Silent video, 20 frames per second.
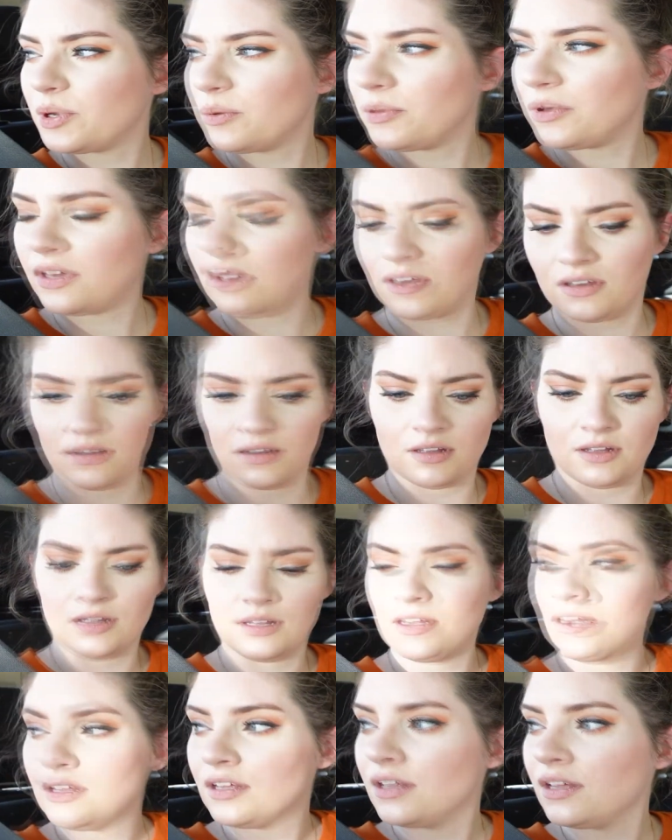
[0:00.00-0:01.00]
maybe. Yeah.
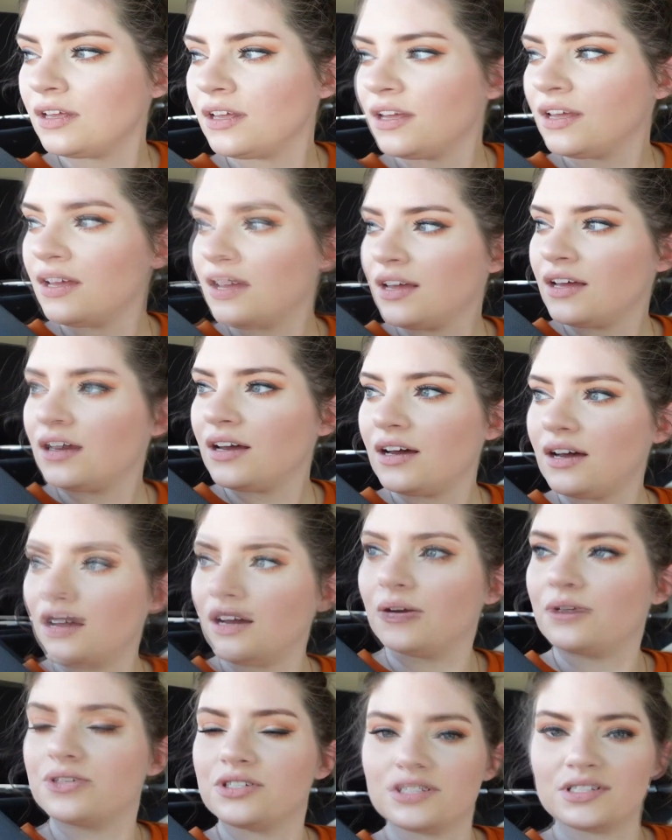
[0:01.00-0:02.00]

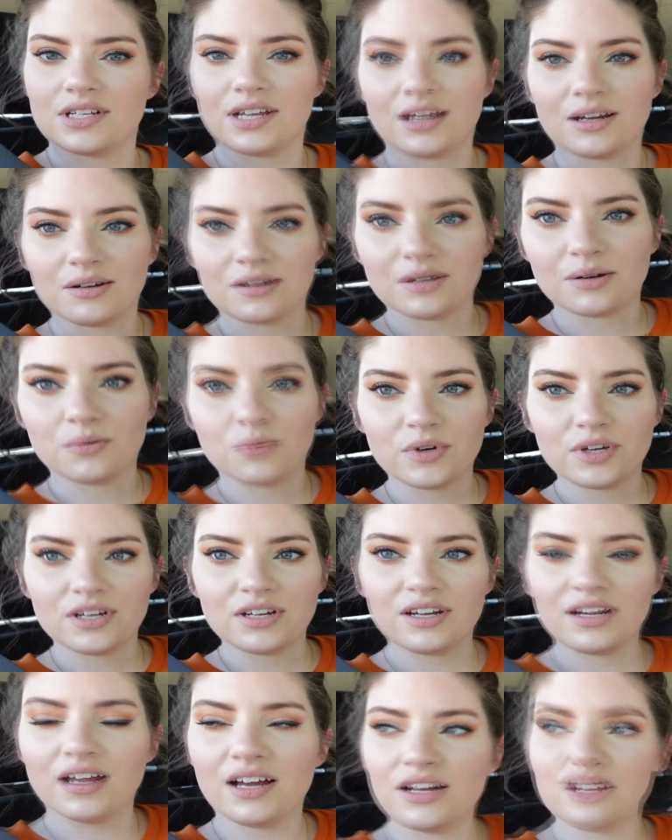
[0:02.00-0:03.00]
I was just saying that
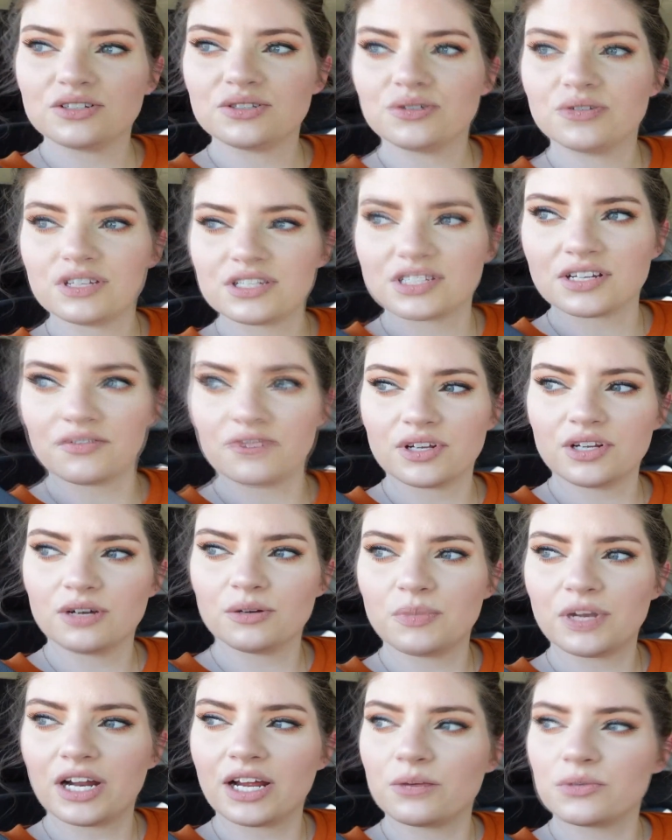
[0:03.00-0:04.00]
we do this every year,
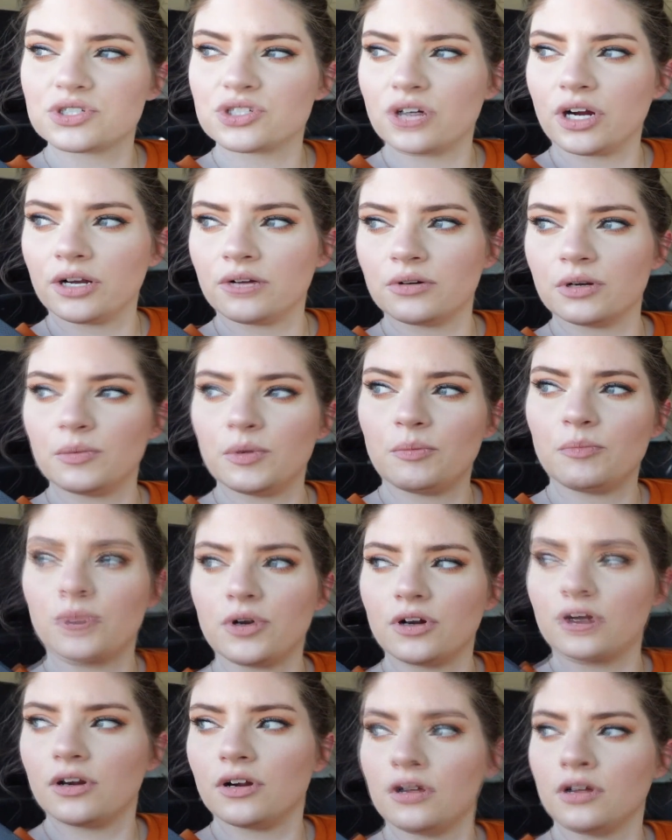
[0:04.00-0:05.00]
but I was trying to
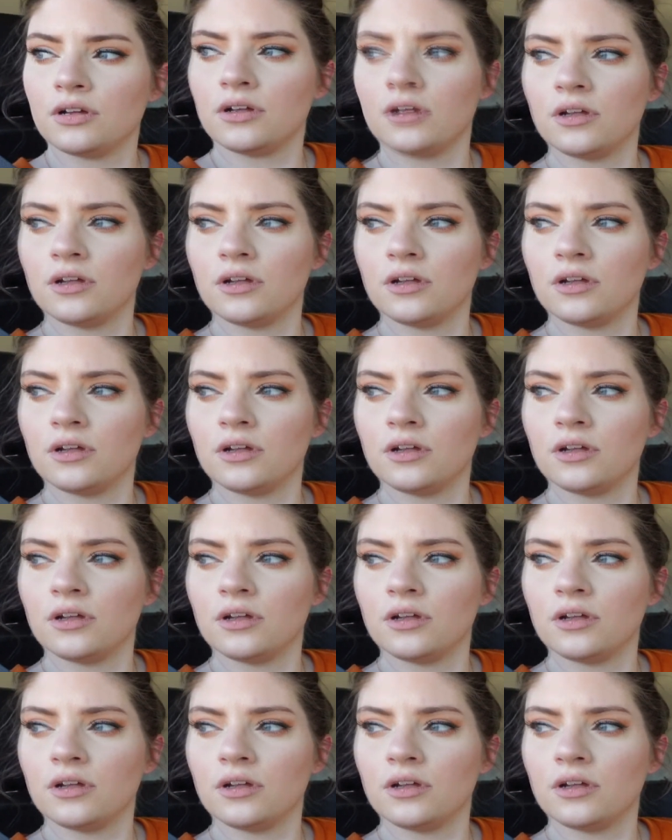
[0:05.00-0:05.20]
remember